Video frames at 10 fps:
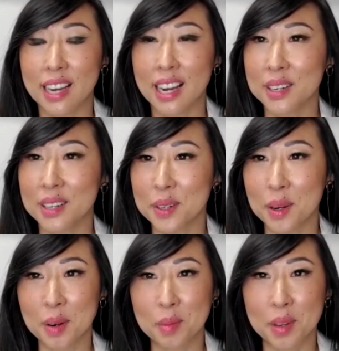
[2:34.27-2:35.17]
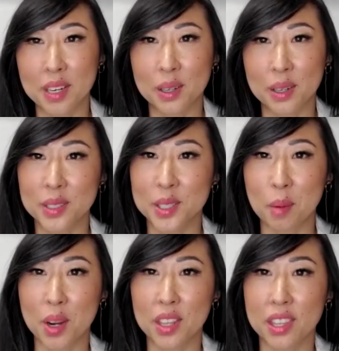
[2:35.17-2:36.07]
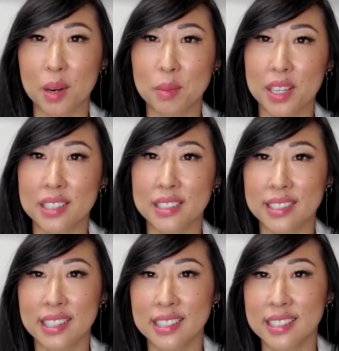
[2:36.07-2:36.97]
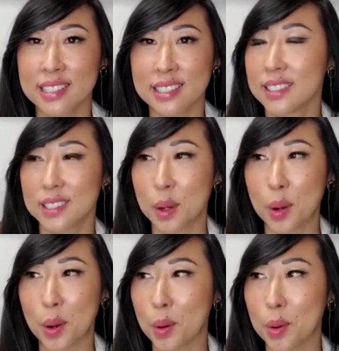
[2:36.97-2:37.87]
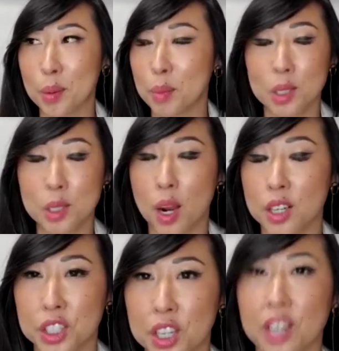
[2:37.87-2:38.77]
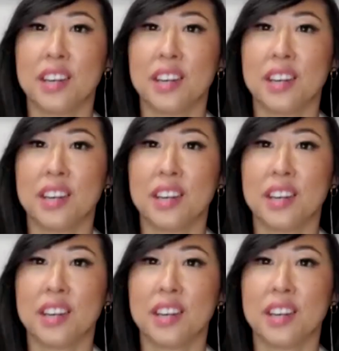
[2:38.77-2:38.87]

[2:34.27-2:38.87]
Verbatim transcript: I don't know. I'm going to stop right there because it's so much pressure.